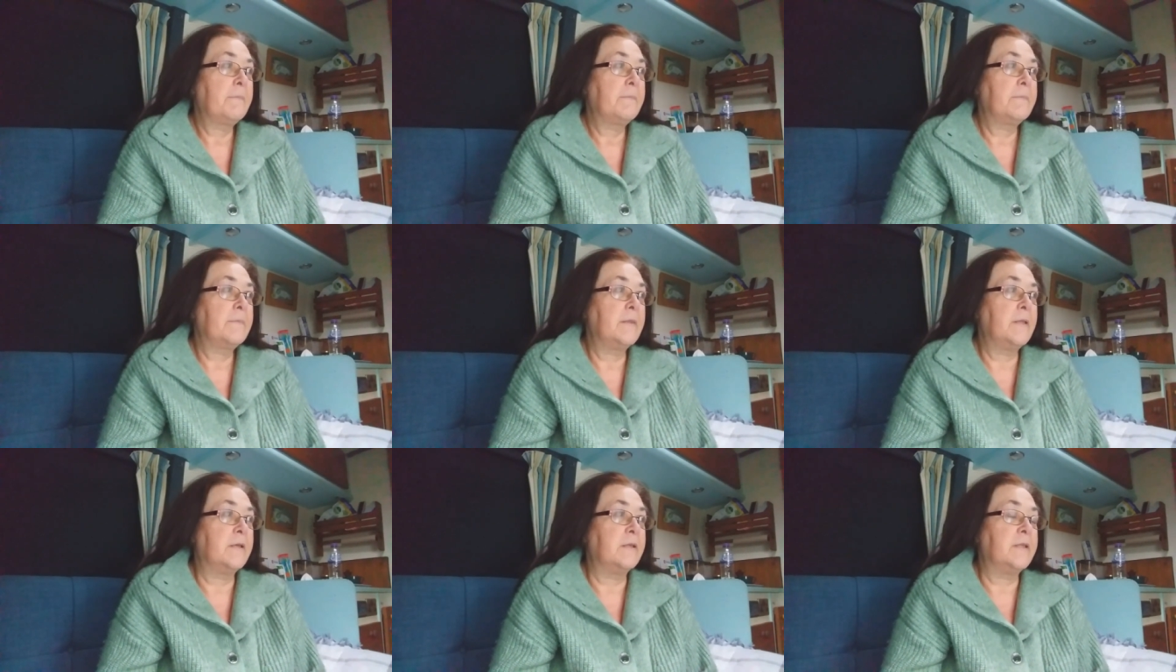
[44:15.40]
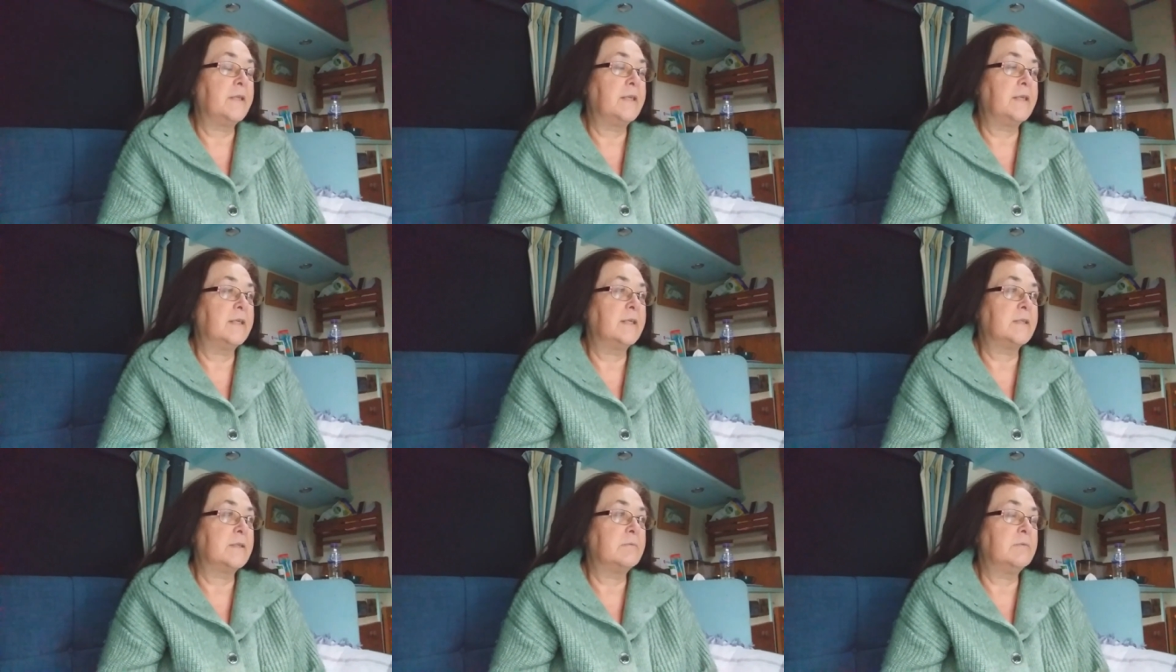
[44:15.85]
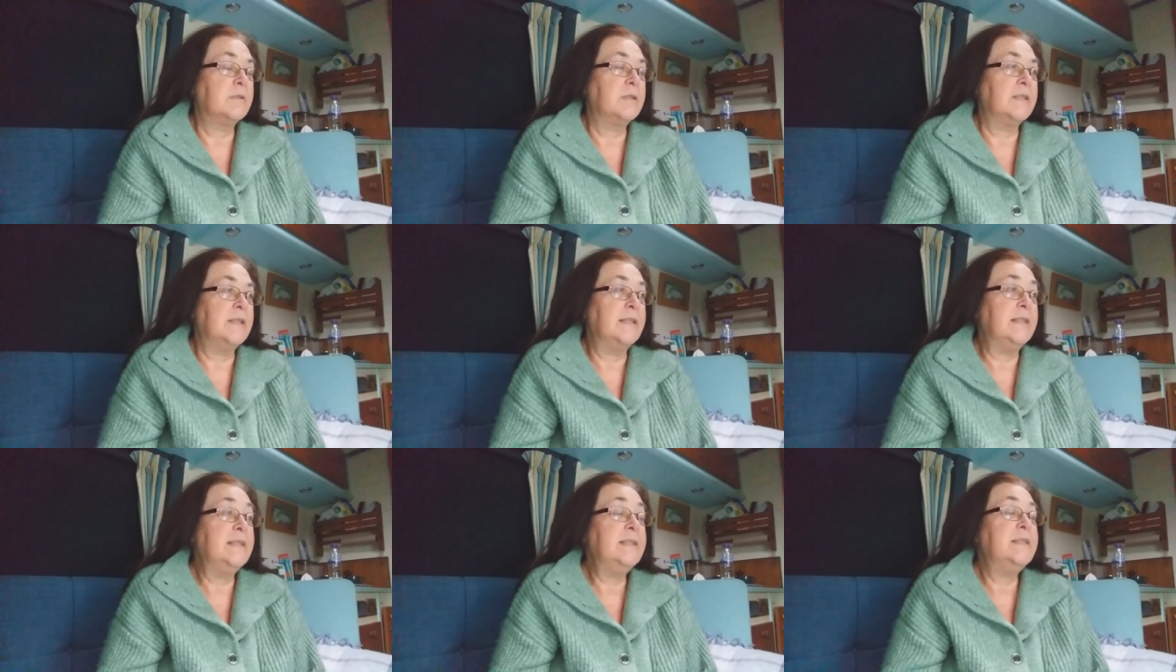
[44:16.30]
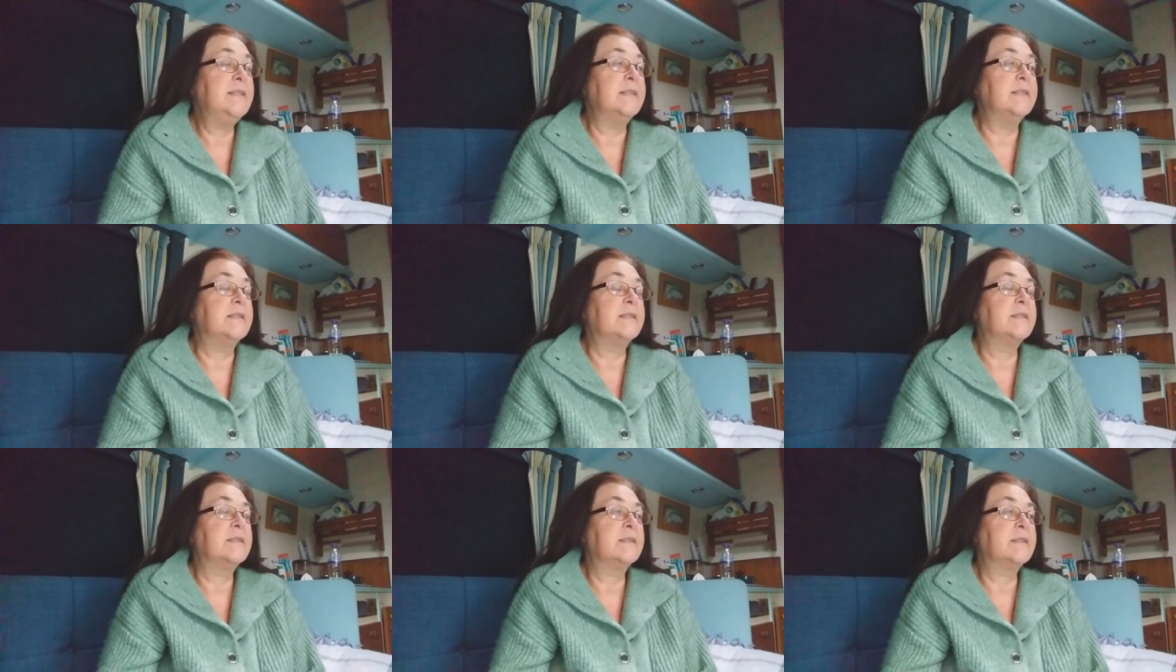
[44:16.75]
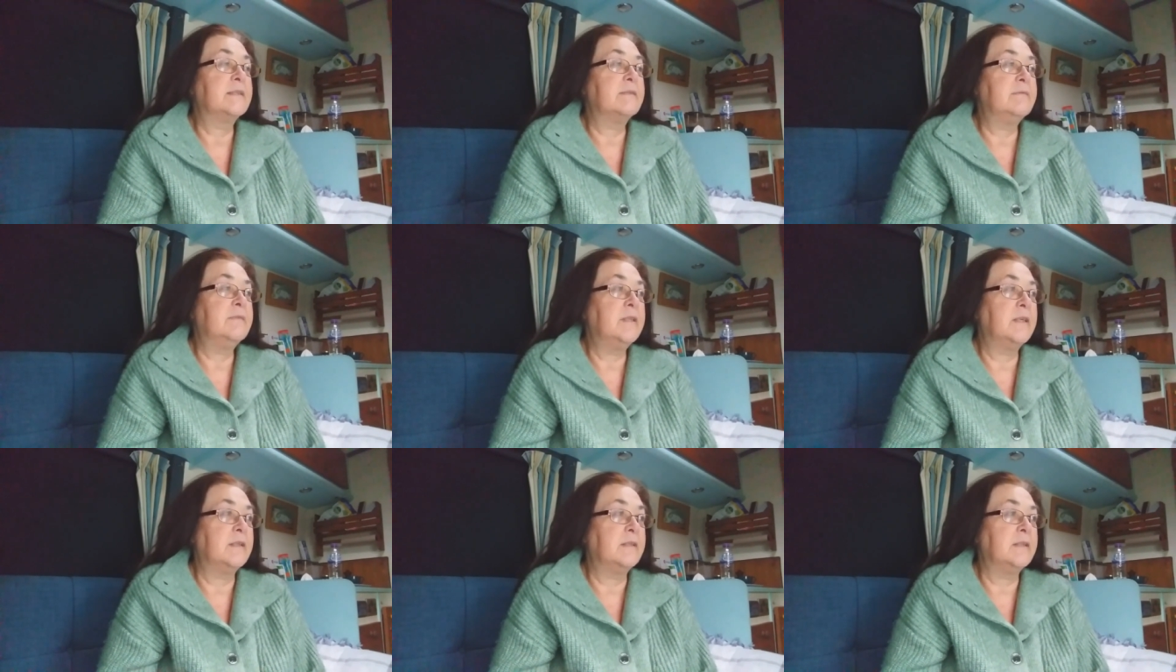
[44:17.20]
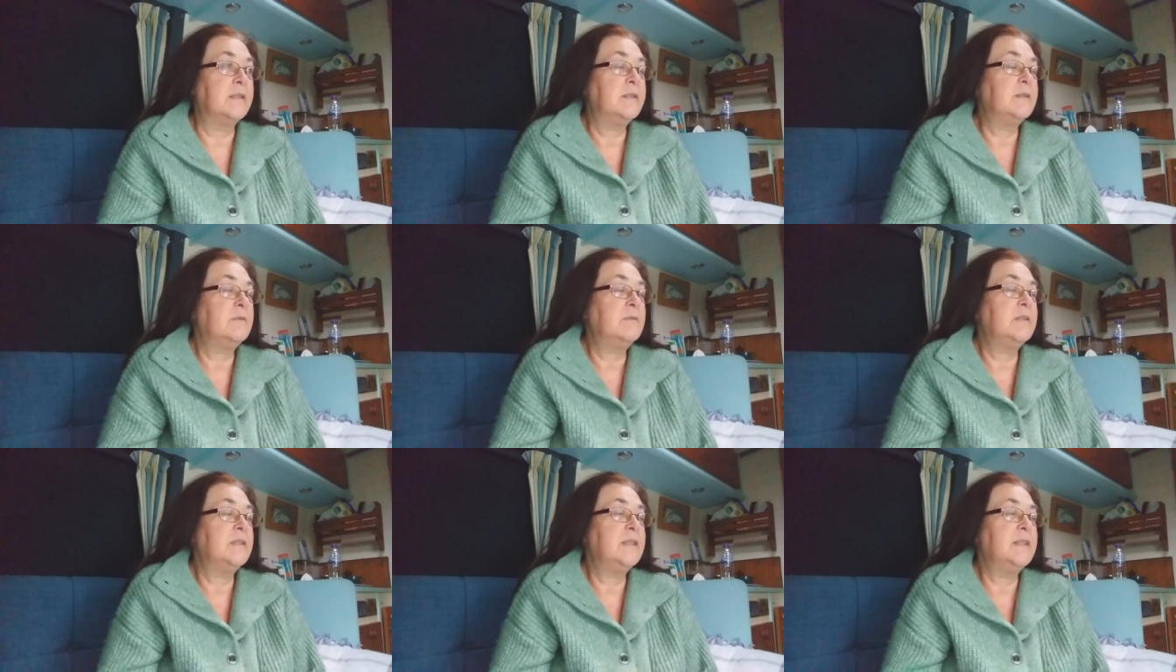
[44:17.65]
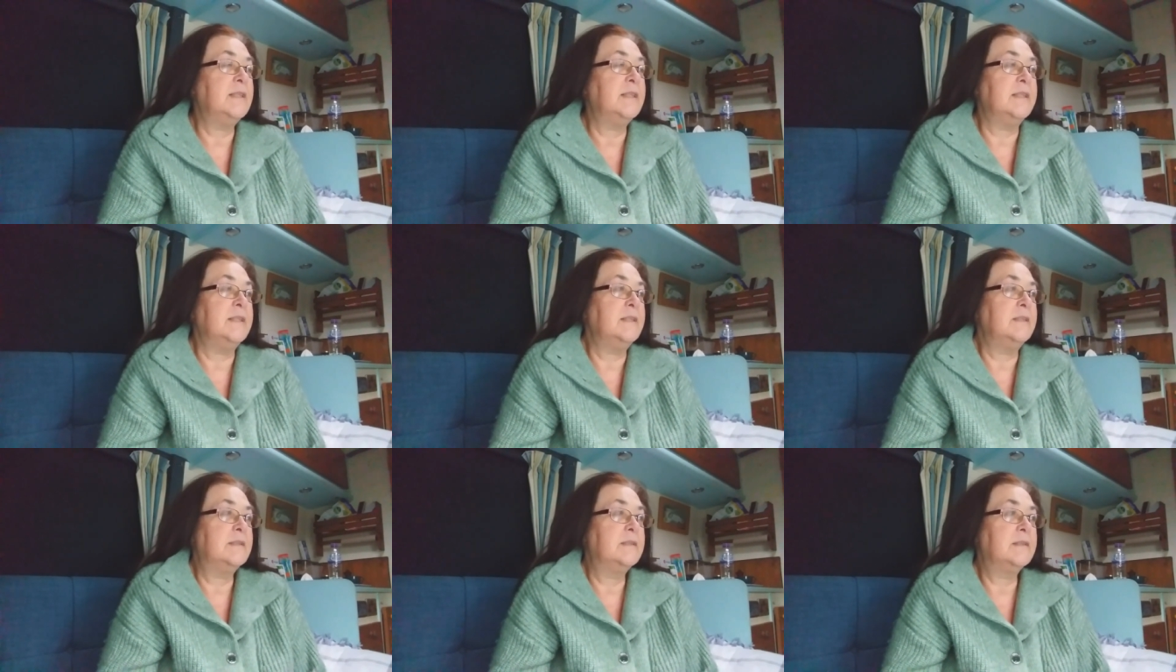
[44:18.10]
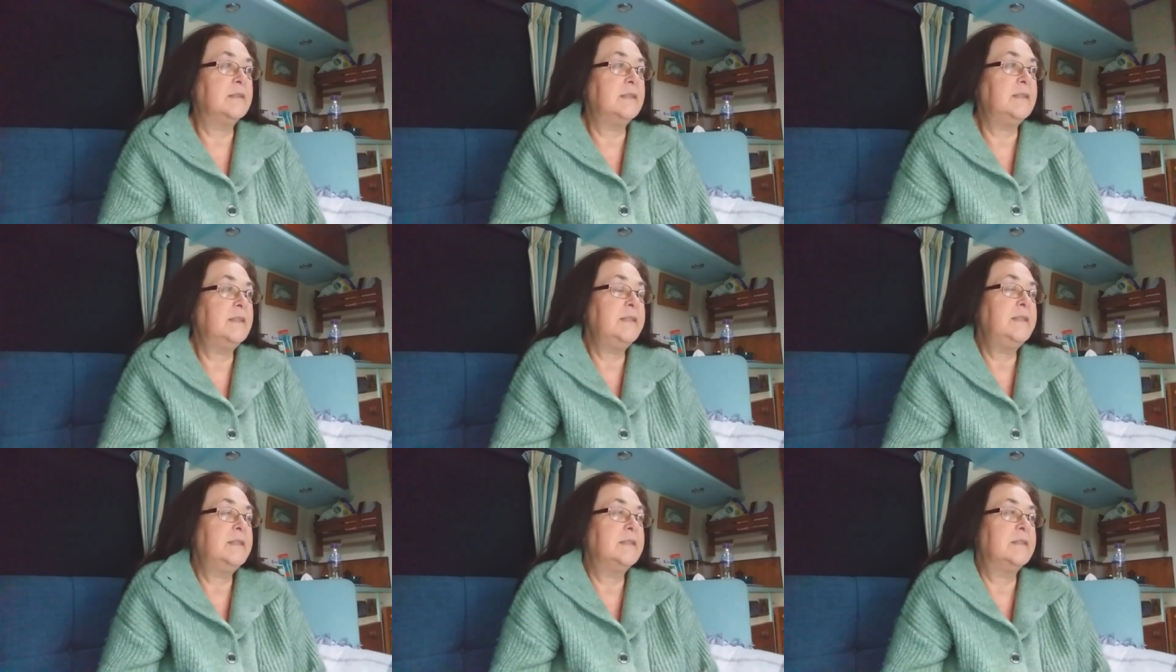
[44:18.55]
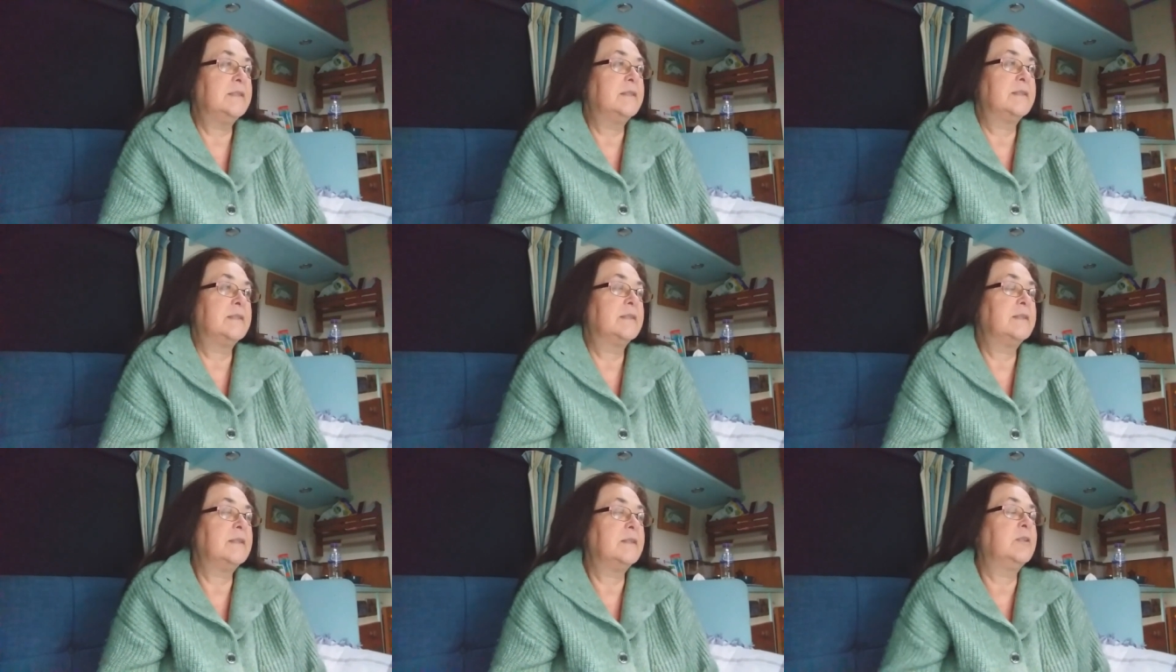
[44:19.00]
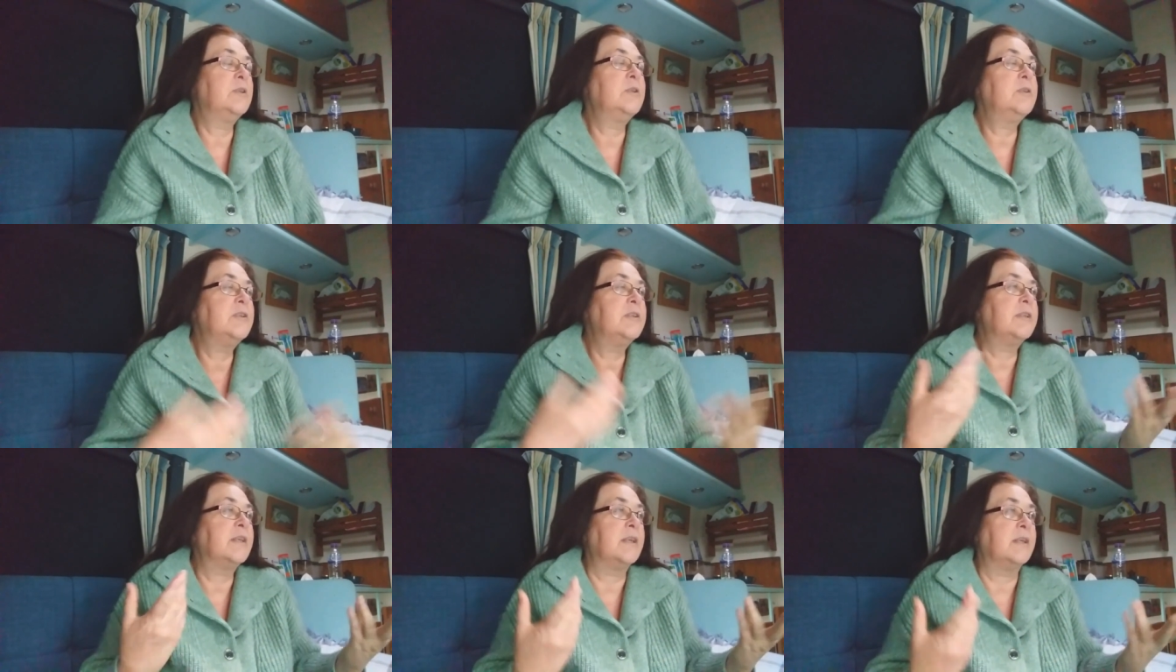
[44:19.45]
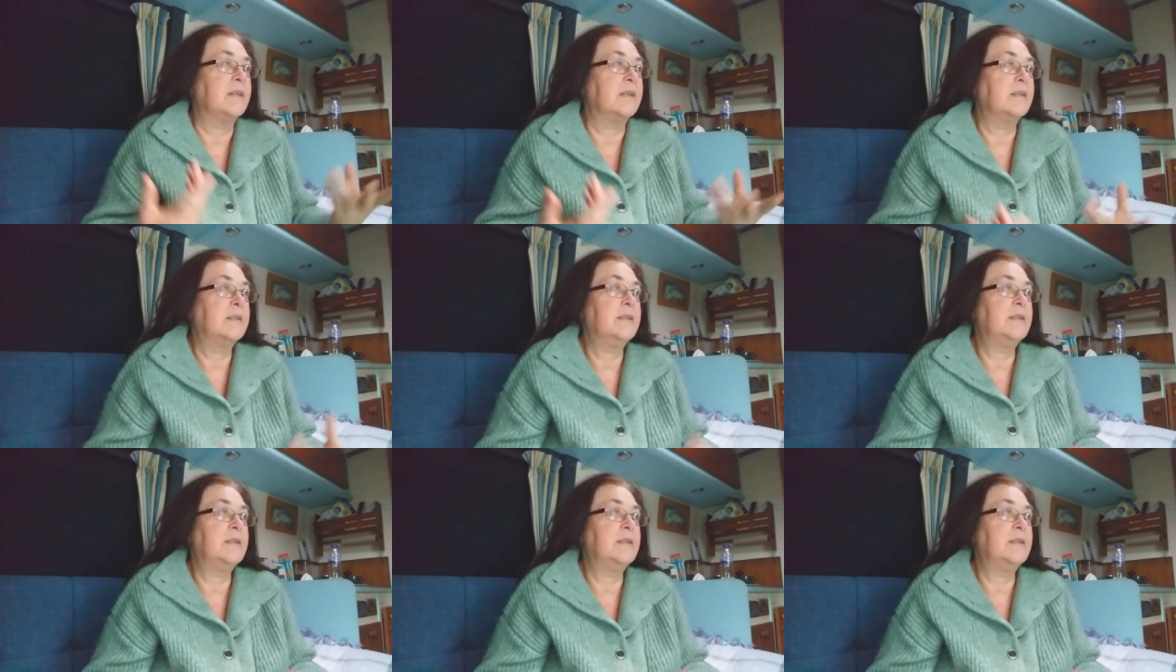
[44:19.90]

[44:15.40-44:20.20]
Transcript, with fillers: And I think that's what the elitists have done. They're not the elite. Elite is a good thing.